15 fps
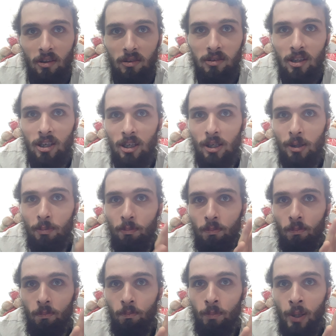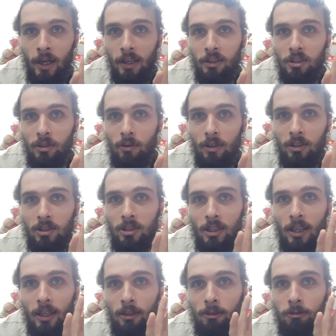The picture
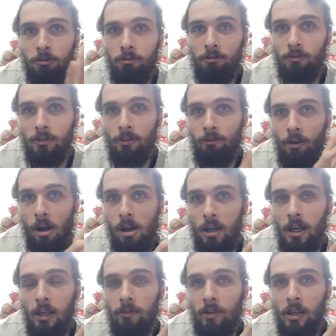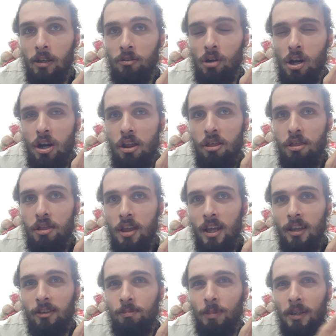itself, the front cover, I'm trying to
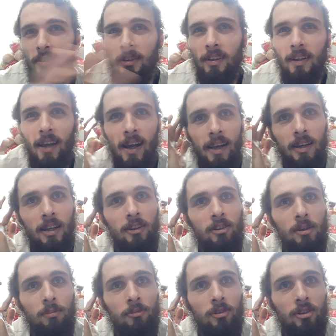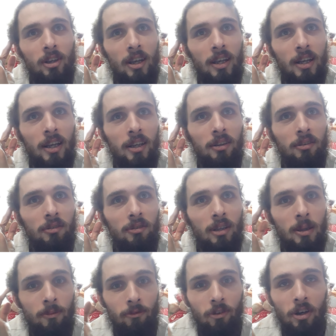think as best as I can as I'm seeing it
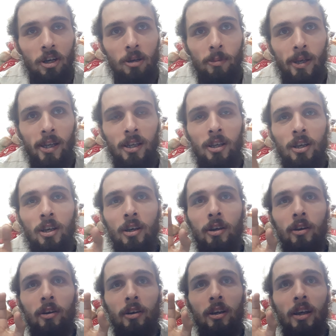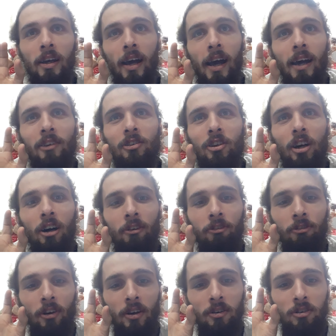in front of me. It has got a
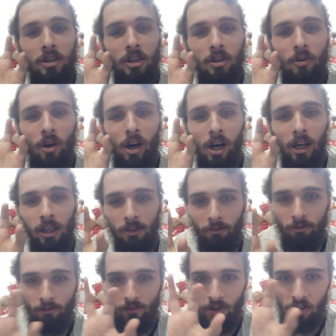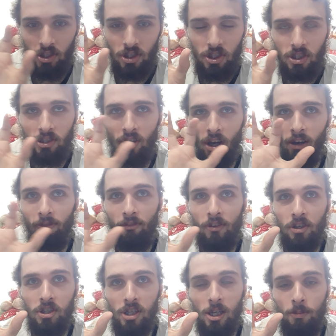photo of the of
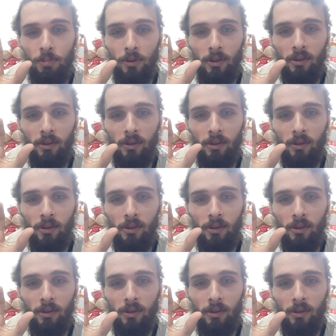the ship